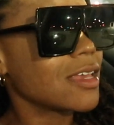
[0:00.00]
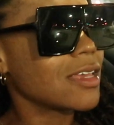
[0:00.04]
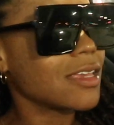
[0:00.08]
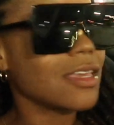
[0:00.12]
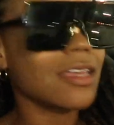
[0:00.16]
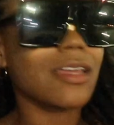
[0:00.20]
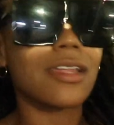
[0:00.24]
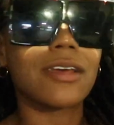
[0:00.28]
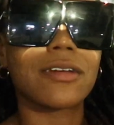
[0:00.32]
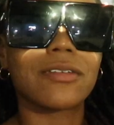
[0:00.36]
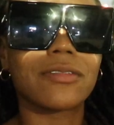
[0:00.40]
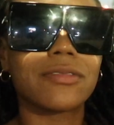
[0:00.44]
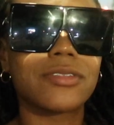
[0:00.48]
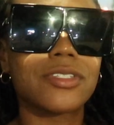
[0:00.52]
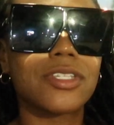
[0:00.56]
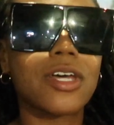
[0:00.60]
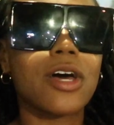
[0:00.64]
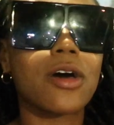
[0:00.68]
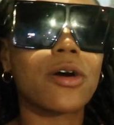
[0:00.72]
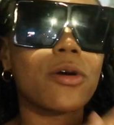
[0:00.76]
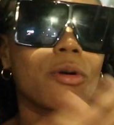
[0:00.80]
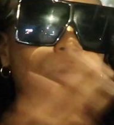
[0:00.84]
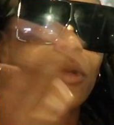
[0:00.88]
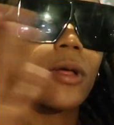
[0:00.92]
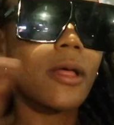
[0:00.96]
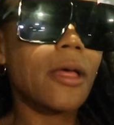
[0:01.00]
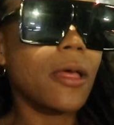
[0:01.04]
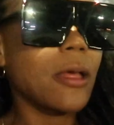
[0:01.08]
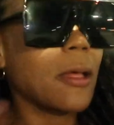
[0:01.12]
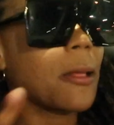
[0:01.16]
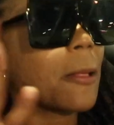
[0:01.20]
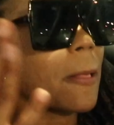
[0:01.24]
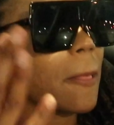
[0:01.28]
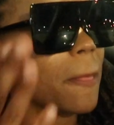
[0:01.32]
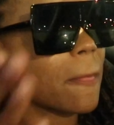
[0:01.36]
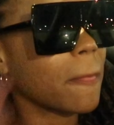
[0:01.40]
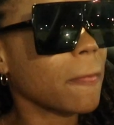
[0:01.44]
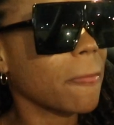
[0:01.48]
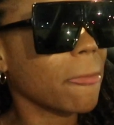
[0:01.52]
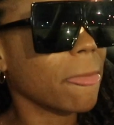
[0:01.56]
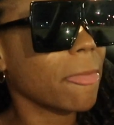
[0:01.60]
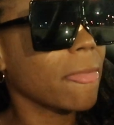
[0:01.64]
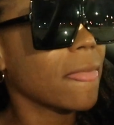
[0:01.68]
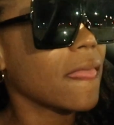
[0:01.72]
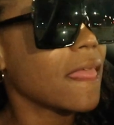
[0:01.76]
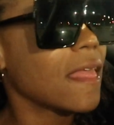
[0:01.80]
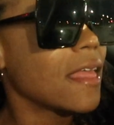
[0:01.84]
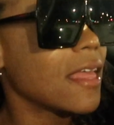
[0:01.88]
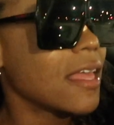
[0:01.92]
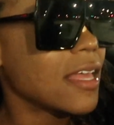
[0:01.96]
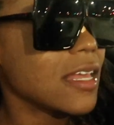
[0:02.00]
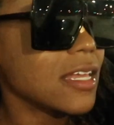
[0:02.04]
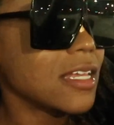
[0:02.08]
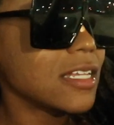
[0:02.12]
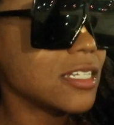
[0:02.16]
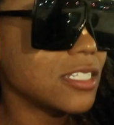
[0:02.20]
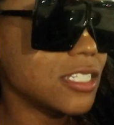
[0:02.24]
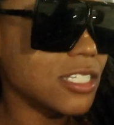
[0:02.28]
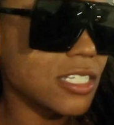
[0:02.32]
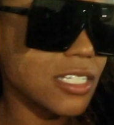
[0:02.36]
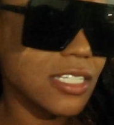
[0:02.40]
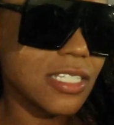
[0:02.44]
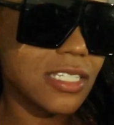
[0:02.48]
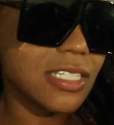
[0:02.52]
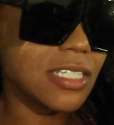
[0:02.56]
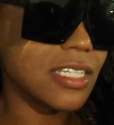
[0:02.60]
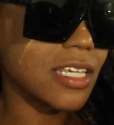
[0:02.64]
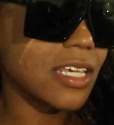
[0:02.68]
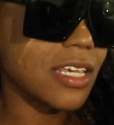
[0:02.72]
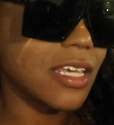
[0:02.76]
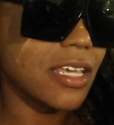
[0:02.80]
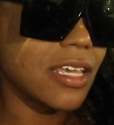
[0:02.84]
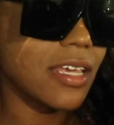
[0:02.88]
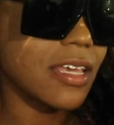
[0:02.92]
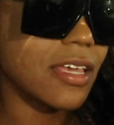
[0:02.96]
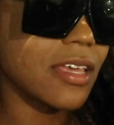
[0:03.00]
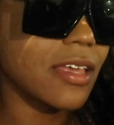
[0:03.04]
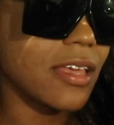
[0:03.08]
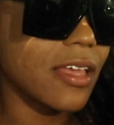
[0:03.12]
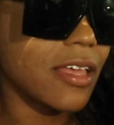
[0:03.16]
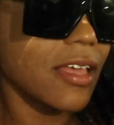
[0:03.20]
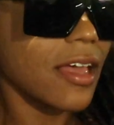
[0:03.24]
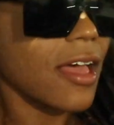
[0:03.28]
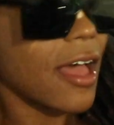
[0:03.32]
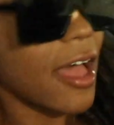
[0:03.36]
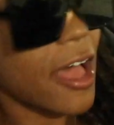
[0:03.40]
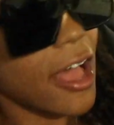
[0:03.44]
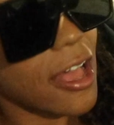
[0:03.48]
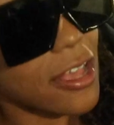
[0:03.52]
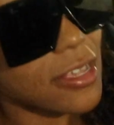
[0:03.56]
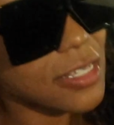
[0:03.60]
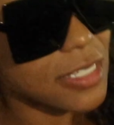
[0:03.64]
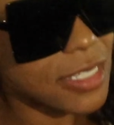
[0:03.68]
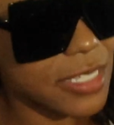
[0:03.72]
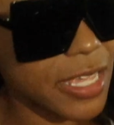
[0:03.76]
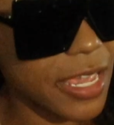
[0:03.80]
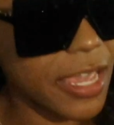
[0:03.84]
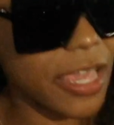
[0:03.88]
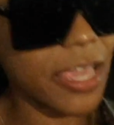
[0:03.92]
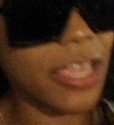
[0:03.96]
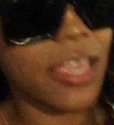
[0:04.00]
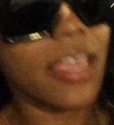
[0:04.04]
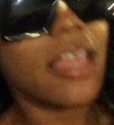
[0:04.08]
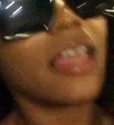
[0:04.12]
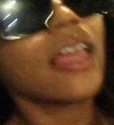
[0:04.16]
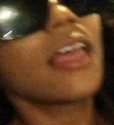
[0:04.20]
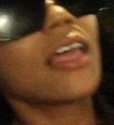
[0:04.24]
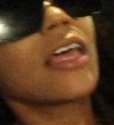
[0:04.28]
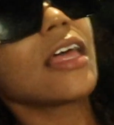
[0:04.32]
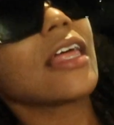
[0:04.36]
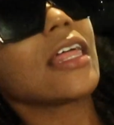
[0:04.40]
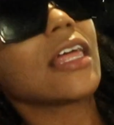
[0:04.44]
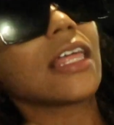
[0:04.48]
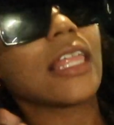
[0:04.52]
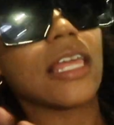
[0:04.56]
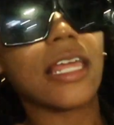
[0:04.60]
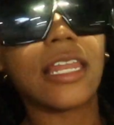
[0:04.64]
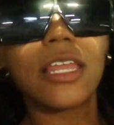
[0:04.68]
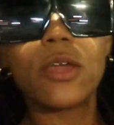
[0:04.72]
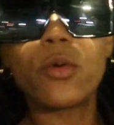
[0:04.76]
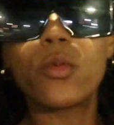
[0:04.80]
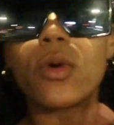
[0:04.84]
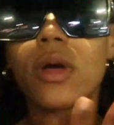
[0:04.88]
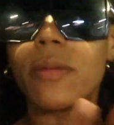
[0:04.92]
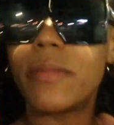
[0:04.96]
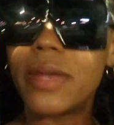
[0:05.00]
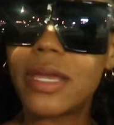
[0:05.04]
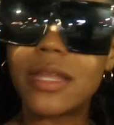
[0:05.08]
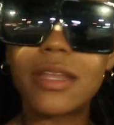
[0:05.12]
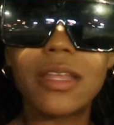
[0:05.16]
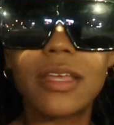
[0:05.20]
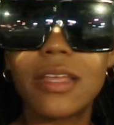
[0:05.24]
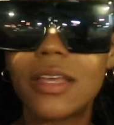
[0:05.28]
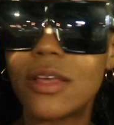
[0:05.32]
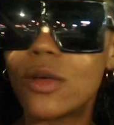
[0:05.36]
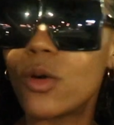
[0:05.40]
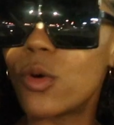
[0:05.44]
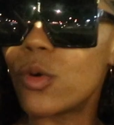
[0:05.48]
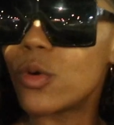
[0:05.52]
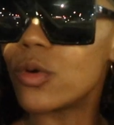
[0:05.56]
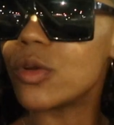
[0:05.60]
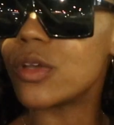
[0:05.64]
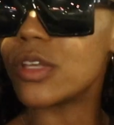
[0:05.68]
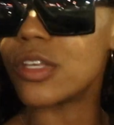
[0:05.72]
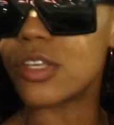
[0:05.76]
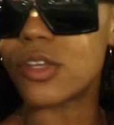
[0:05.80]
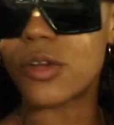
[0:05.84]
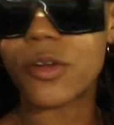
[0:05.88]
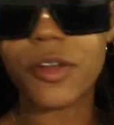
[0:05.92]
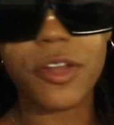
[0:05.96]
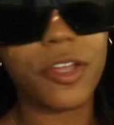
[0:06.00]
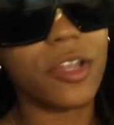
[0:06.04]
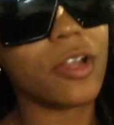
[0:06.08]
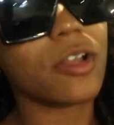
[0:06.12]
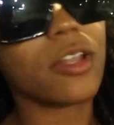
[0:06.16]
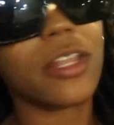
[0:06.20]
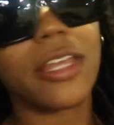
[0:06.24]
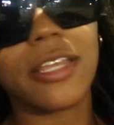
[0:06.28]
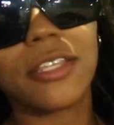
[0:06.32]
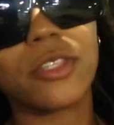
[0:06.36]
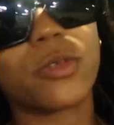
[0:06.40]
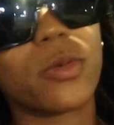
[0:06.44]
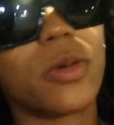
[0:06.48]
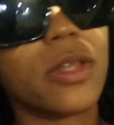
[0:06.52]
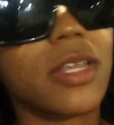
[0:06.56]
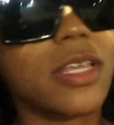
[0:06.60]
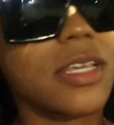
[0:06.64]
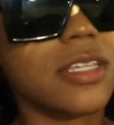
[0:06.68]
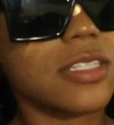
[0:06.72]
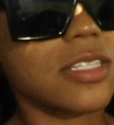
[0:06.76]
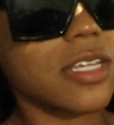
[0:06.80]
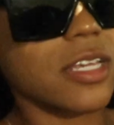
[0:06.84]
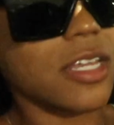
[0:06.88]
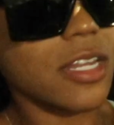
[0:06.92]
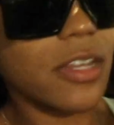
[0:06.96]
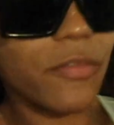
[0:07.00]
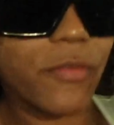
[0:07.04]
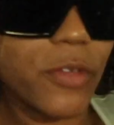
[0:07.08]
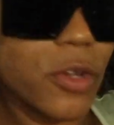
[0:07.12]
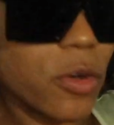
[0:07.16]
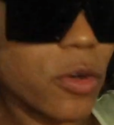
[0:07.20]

You know, so just, I'll say any woman who you're in your late 20s and if